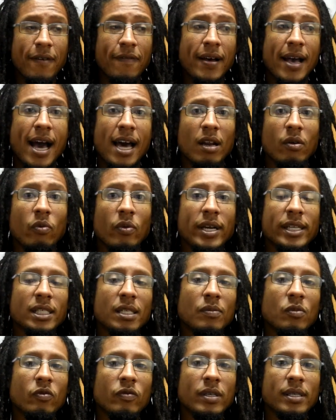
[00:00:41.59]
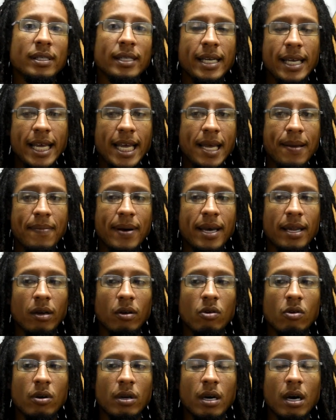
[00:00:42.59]
if I had a way to move this A
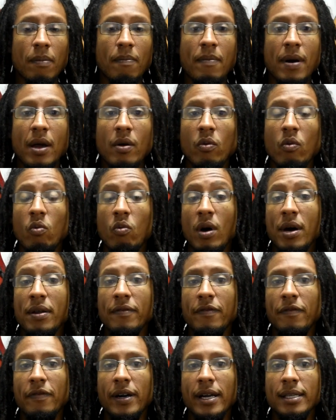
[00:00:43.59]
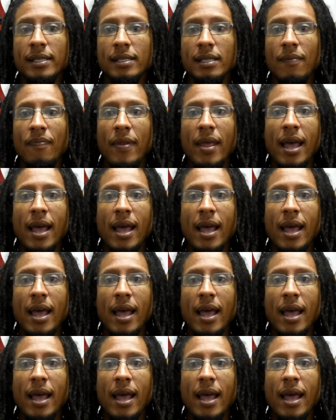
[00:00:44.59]
minor chord up by one fret,